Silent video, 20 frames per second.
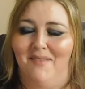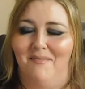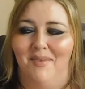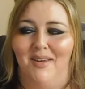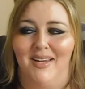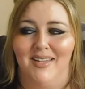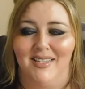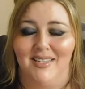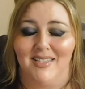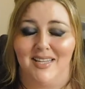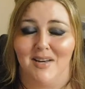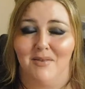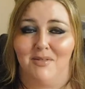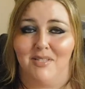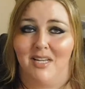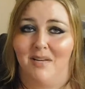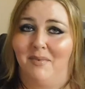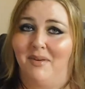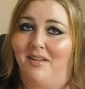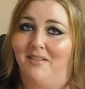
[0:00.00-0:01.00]
Because it said it was
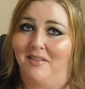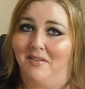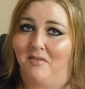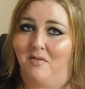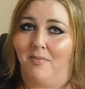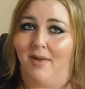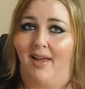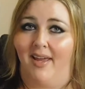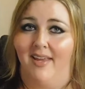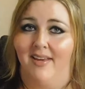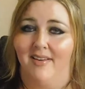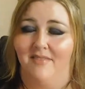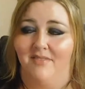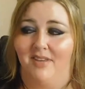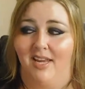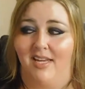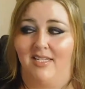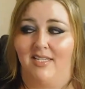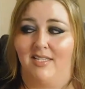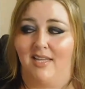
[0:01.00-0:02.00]
going to be delivered by end of
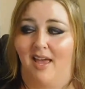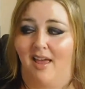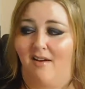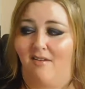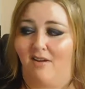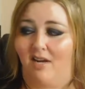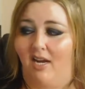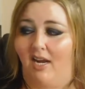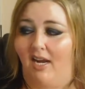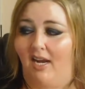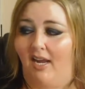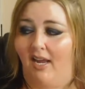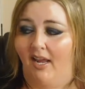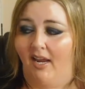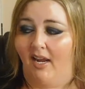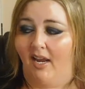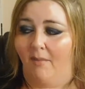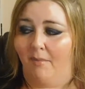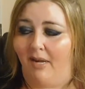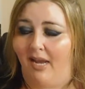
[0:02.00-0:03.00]
day Saturday,
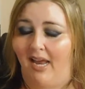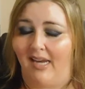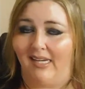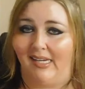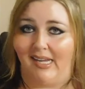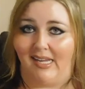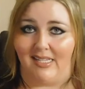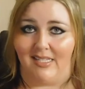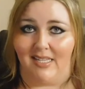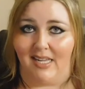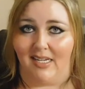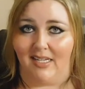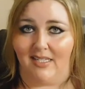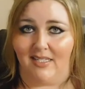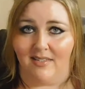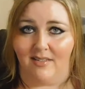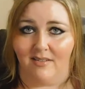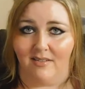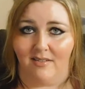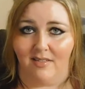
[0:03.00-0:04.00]
and I mean, I guess they could
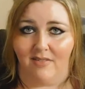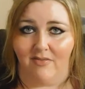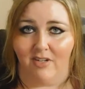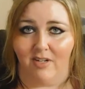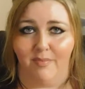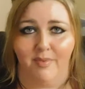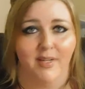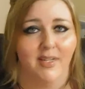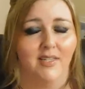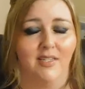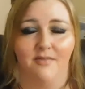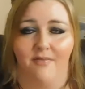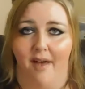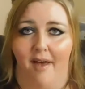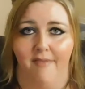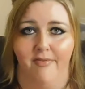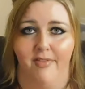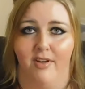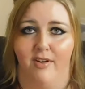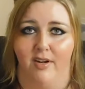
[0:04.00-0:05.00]
still deliver it, but it's
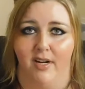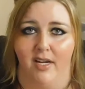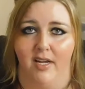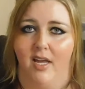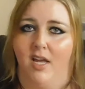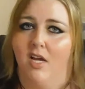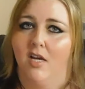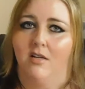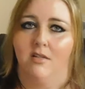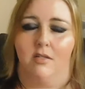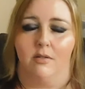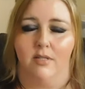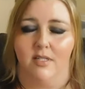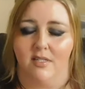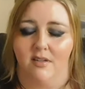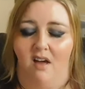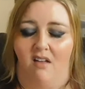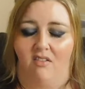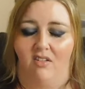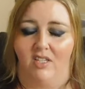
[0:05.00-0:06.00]
5:30, so it's
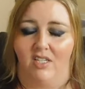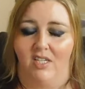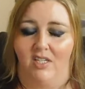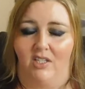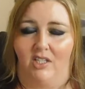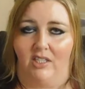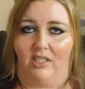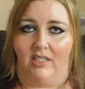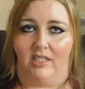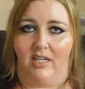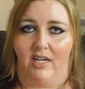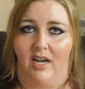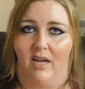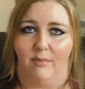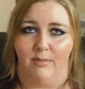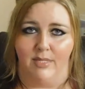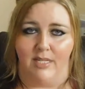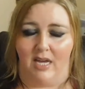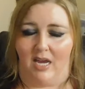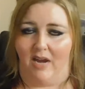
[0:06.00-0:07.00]
not looking good, and
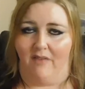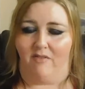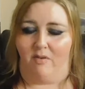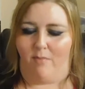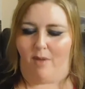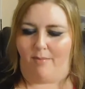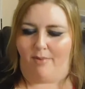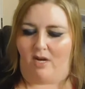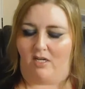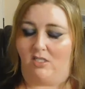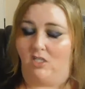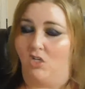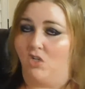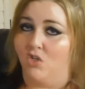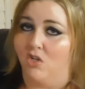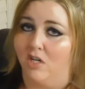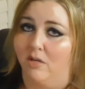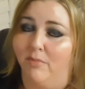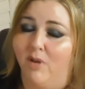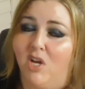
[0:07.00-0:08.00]
I'm dying for my
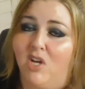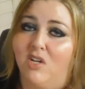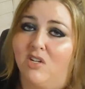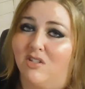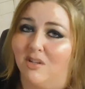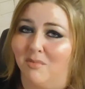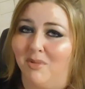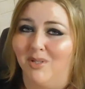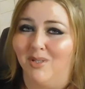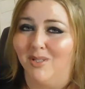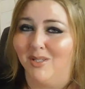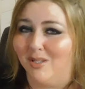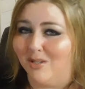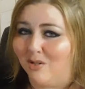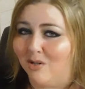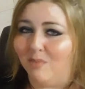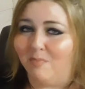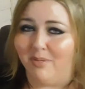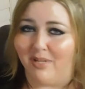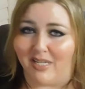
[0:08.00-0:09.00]
BoxyCharm, so I'm a
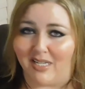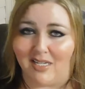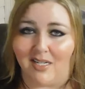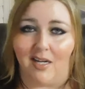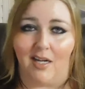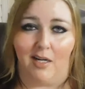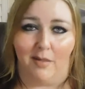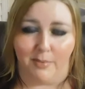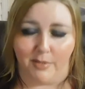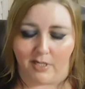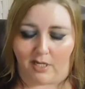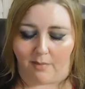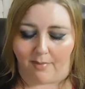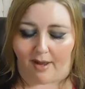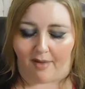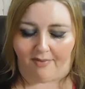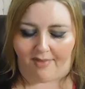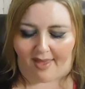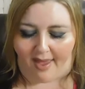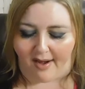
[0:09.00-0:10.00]
little bit upset
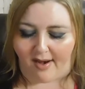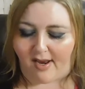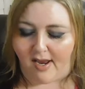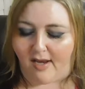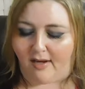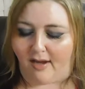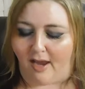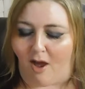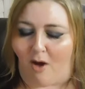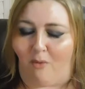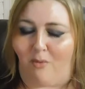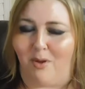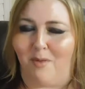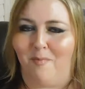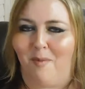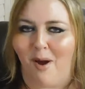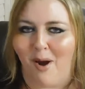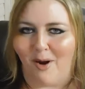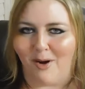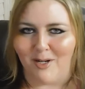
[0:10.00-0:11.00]
about that. Now, with
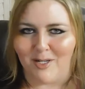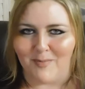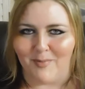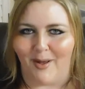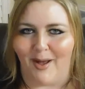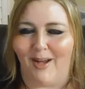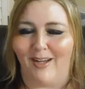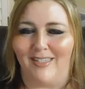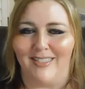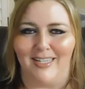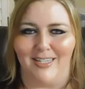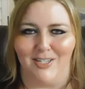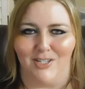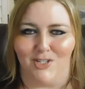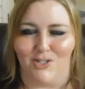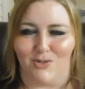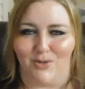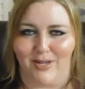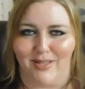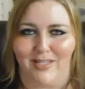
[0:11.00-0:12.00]
BirchBox, I
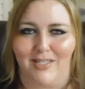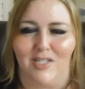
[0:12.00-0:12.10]
just joined.